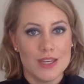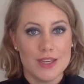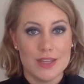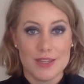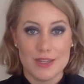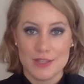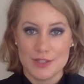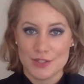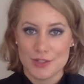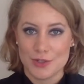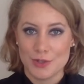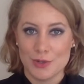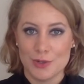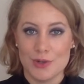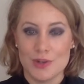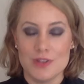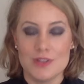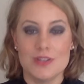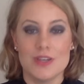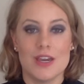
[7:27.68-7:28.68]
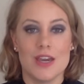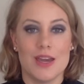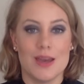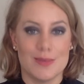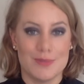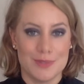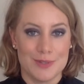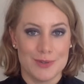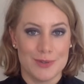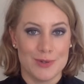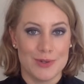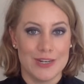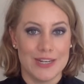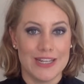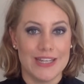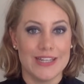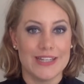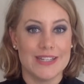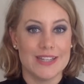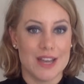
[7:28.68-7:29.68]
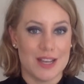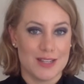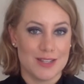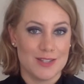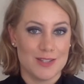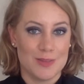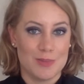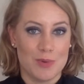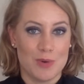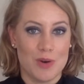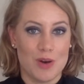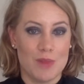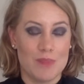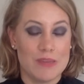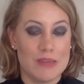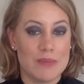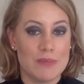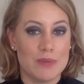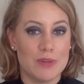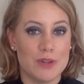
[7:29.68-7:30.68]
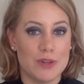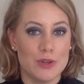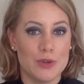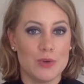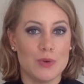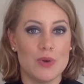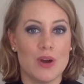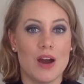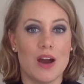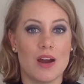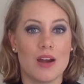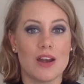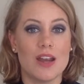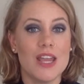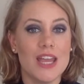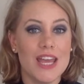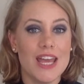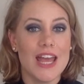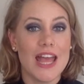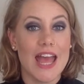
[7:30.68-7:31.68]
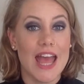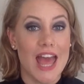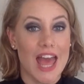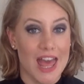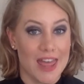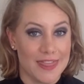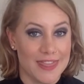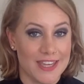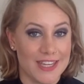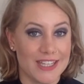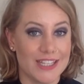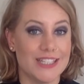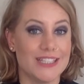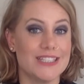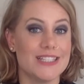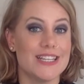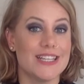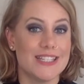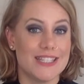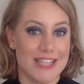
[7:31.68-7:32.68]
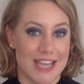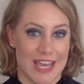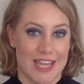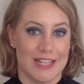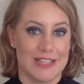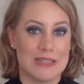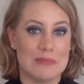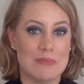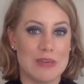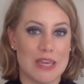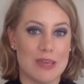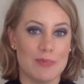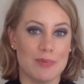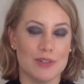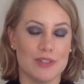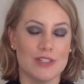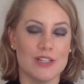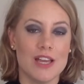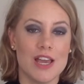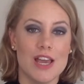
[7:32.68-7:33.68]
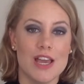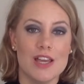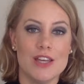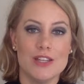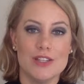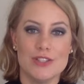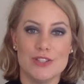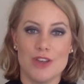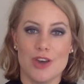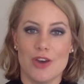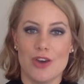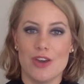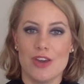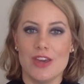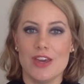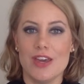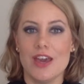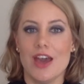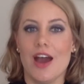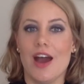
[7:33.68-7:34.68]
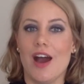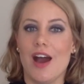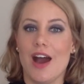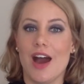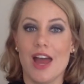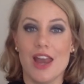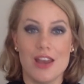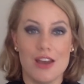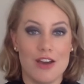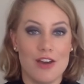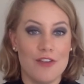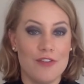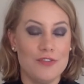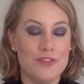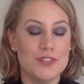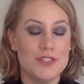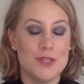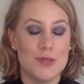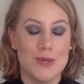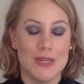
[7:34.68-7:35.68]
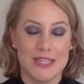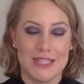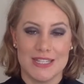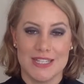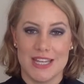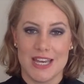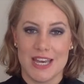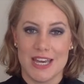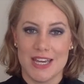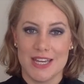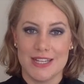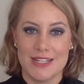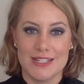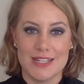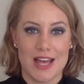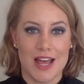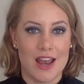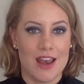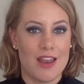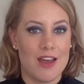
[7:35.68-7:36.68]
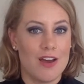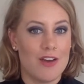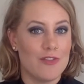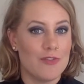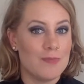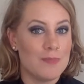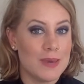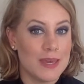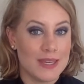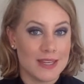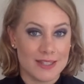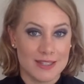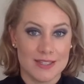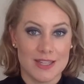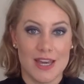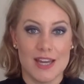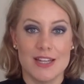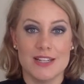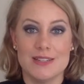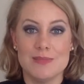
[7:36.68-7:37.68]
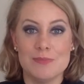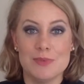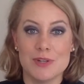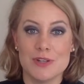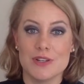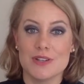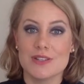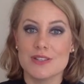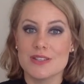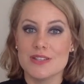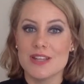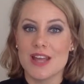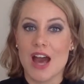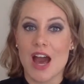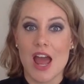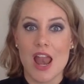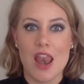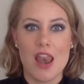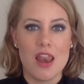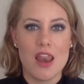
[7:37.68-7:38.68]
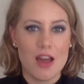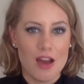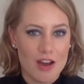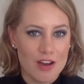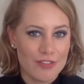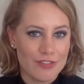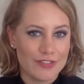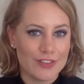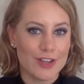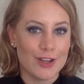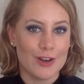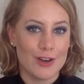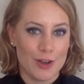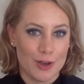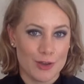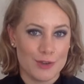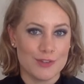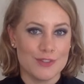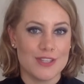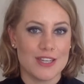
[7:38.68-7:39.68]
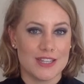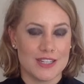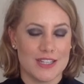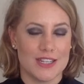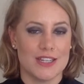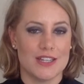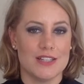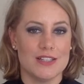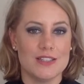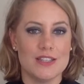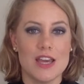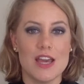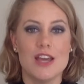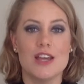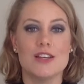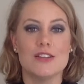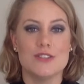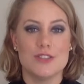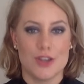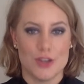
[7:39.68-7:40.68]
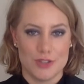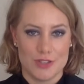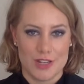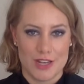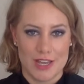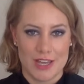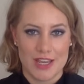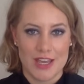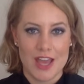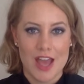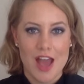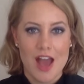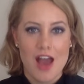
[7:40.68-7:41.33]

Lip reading: this course absolutely does support people who are ethical salespeople. So I love doing sales, I love being a salesperson, I love closing deals, totally.